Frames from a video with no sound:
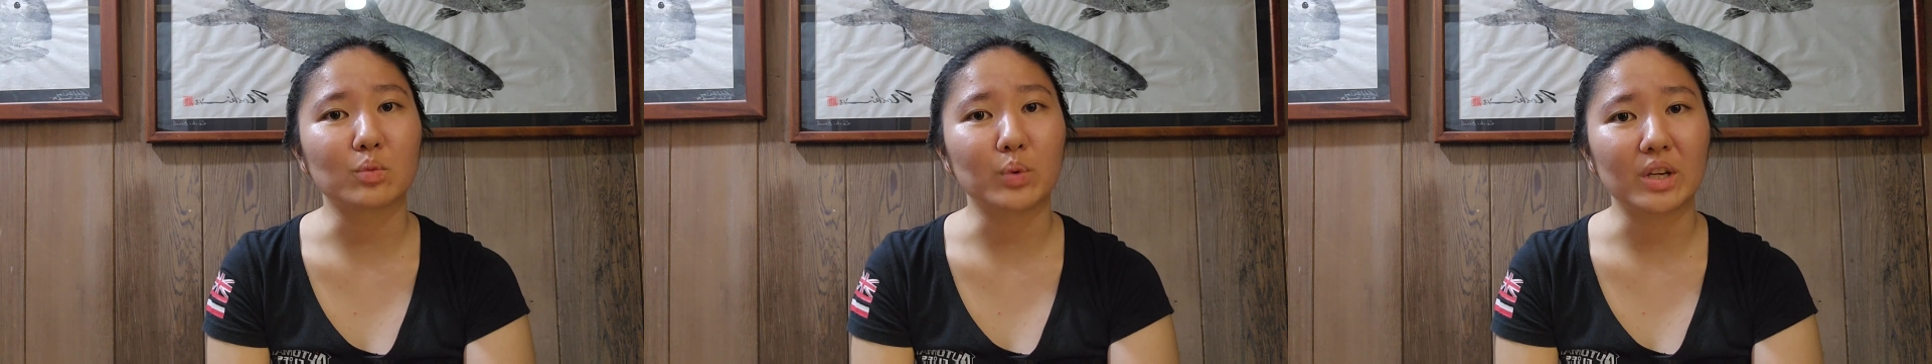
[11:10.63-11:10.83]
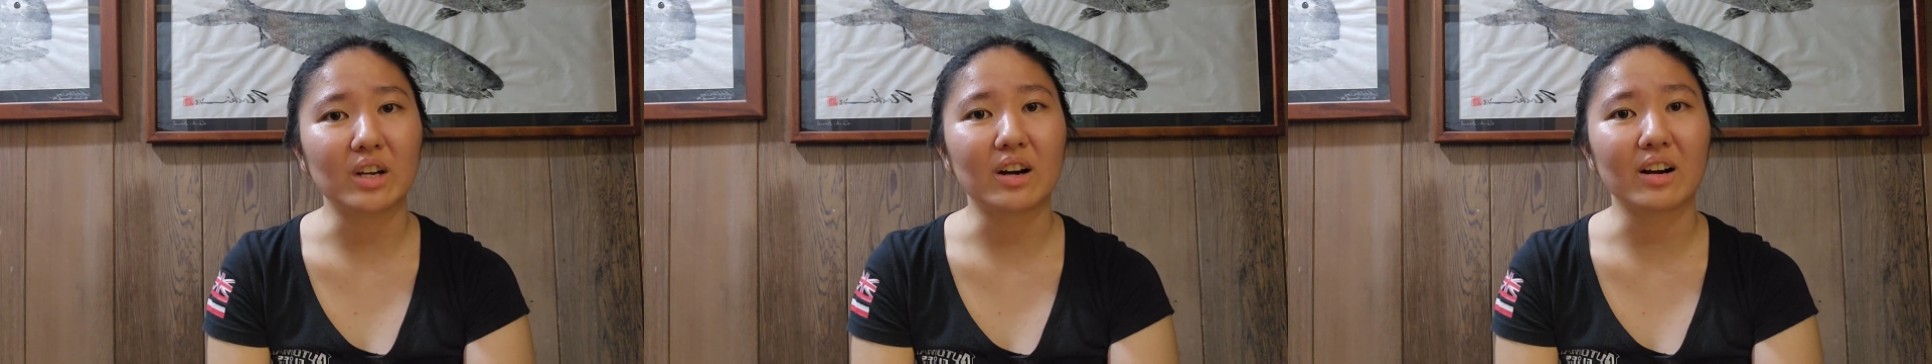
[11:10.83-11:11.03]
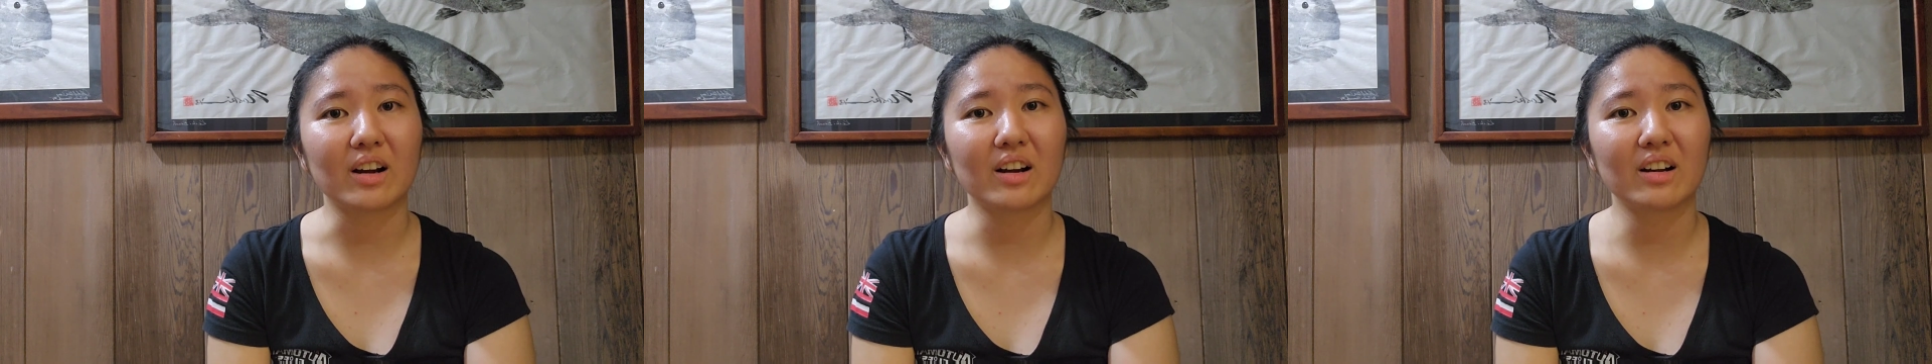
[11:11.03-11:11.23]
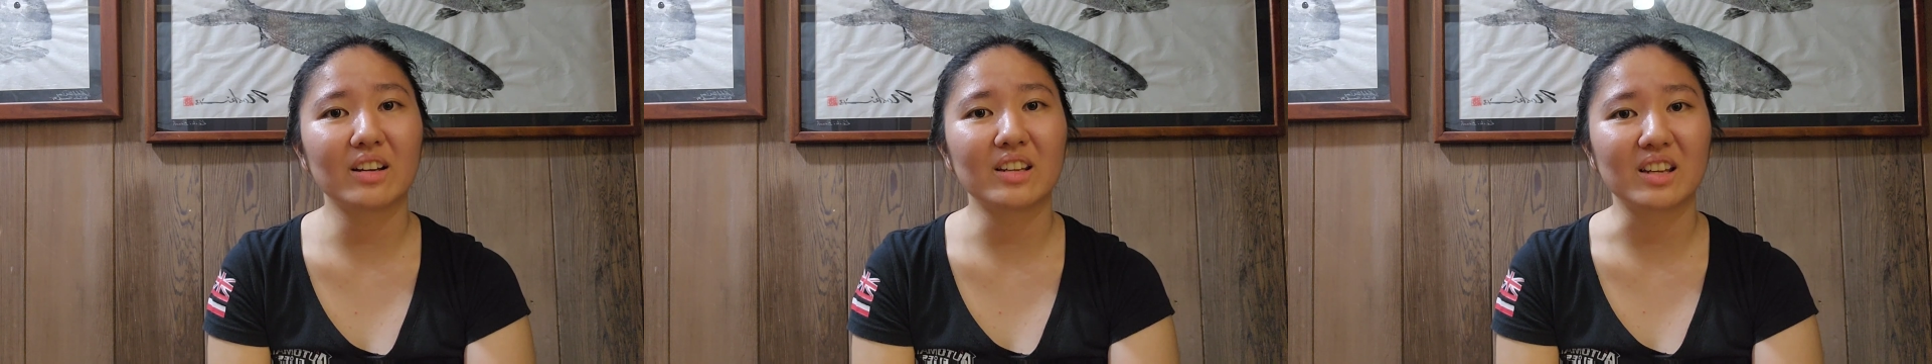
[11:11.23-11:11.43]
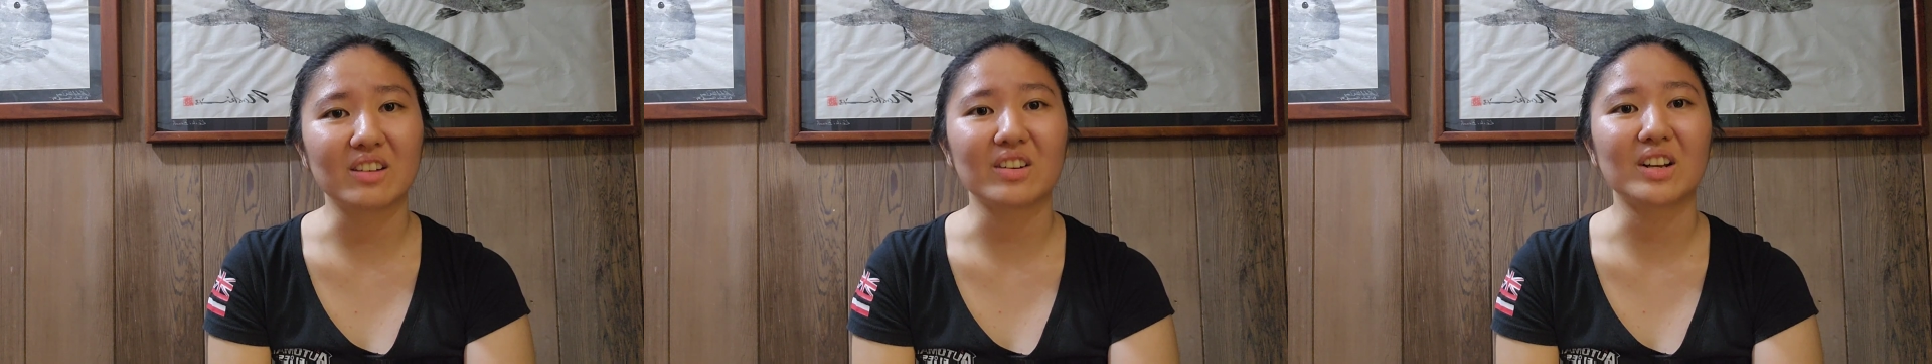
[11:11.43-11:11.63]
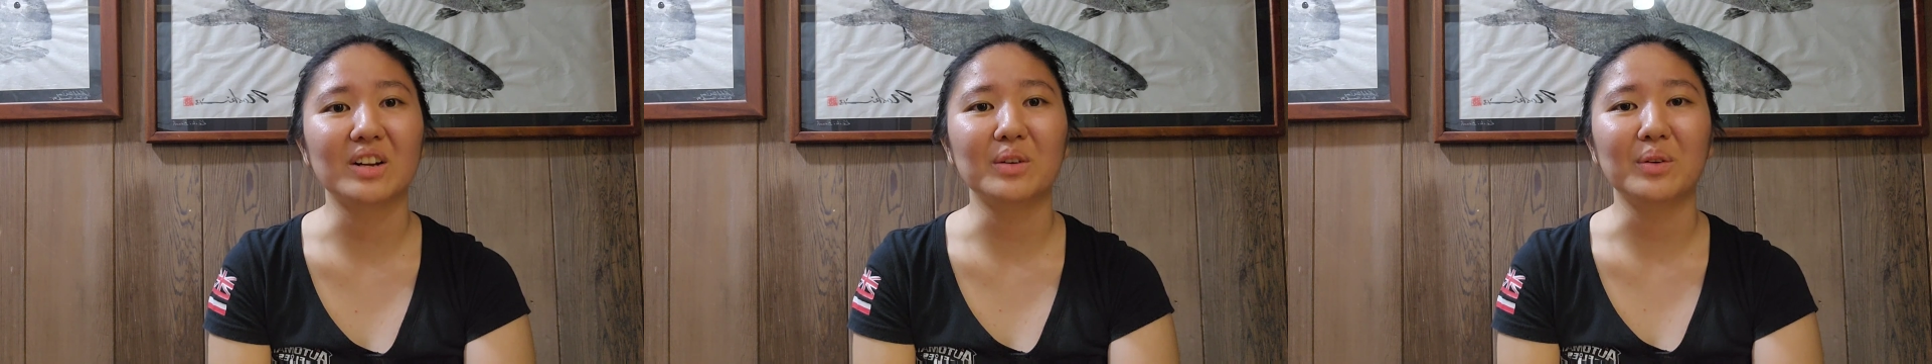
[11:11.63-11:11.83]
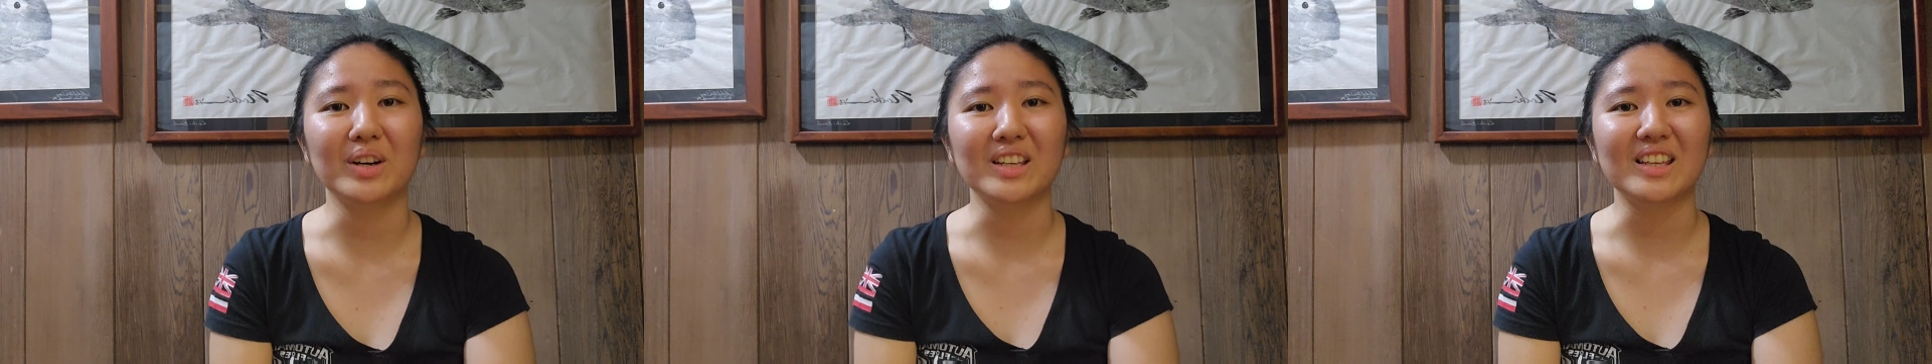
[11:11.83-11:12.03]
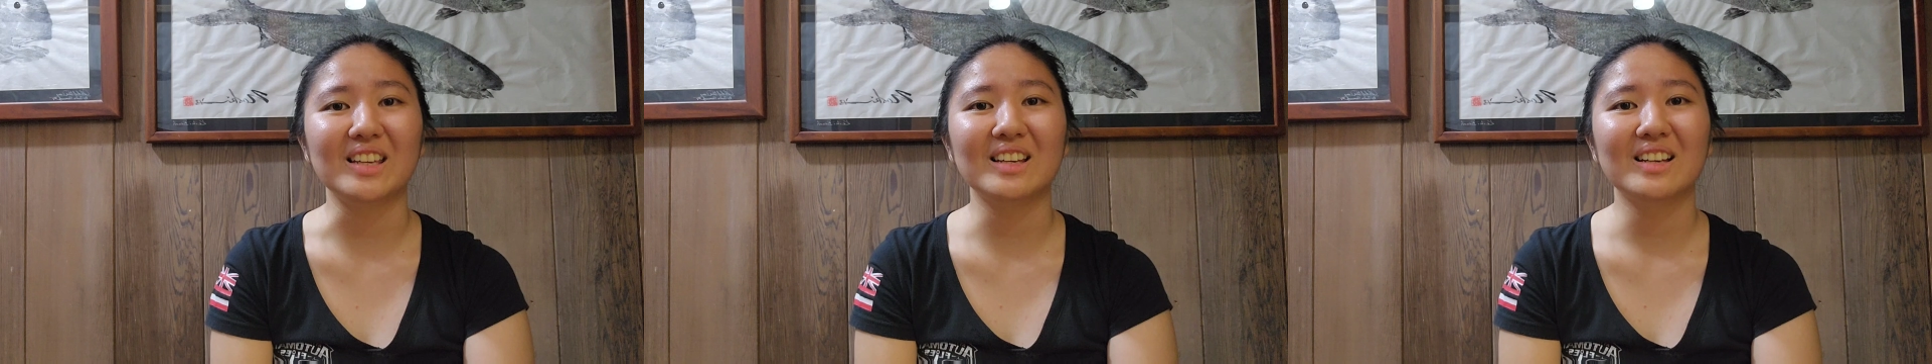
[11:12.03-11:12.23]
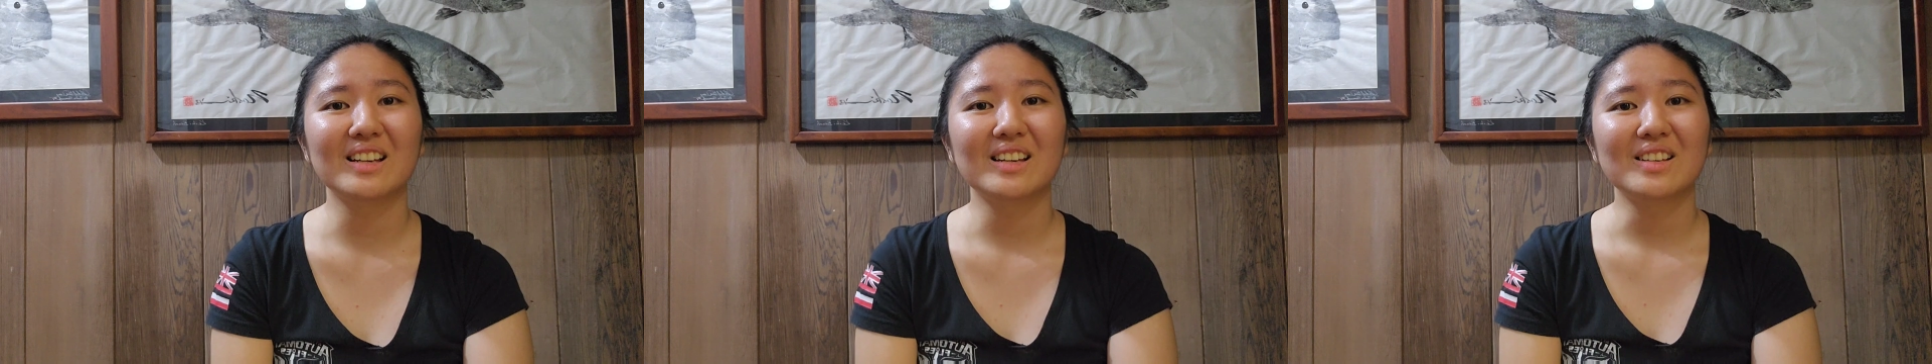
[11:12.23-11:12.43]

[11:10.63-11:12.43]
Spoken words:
we are here in Hawaii.